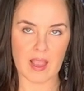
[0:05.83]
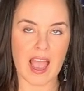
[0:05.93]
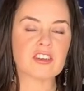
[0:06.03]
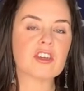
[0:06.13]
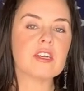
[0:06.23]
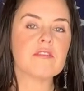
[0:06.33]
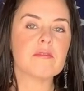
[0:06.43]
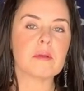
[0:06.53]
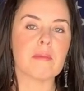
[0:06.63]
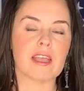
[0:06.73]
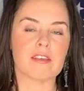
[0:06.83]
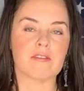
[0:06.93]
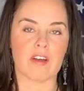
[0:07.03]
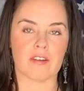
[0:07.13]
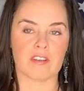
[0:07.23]
I shouldn't even be making
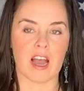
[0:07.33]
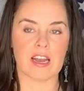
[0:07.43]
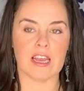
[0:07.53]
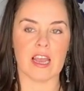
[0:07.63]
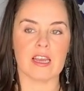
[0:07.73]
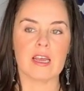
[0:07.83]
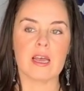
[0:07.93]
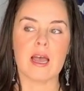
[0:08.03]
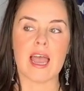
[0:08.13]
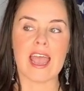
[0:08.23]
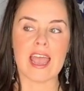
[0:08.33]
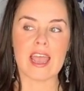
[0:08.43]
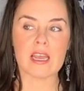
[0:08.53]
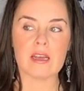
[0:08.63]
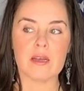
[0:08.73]
fun of Kanye.
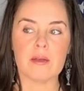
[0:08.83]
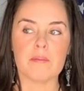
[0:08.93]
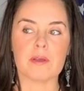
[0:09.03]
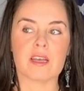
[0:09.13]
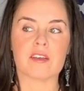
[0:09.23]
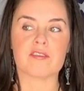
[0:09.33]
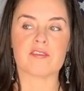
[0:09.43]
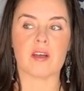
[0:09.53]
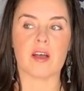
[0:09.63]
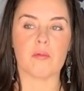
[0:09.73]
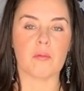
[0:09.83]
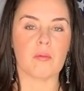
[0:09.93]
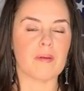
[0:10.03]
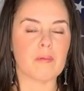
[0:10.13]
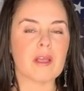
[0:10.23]
A, because
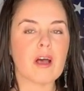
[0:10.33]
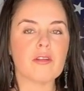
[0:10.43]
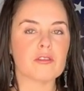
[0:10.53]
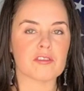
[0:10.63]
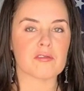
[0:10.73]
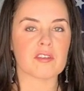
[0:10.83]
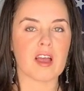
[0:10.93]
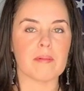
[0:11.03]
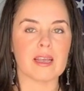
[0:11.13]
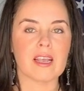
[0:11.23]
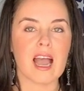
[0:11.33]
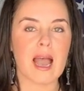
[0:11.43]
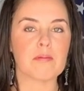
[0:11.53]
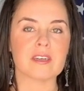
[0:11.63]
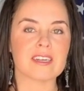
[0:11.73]
we all knew this was coming.
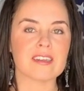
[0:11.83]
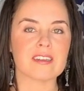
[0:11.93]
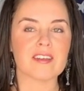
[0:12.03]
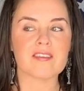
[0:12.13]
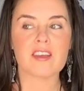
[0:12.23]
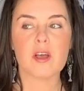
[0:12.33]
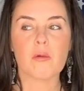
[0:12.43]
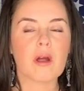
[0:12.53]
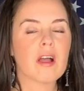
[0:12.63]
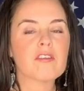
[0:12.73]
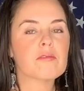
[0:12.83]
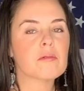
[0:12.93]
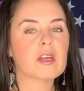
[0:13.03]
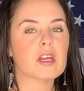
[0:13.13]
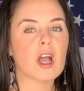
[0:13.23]
I predicted this. Where else are
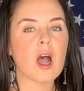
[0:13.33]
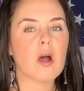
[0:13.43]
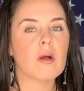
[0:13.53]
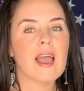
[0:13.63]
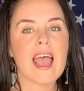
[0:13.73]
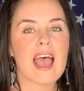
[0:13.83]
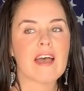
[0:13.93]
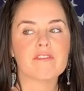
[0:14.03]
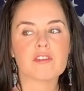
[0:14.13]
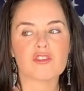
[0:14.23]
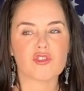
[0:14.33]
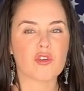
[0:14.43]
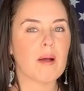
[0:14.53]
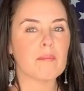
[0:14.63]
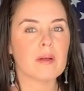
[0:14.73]
we going to go after
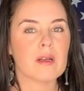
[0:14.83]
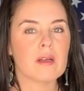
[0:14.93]
Trump?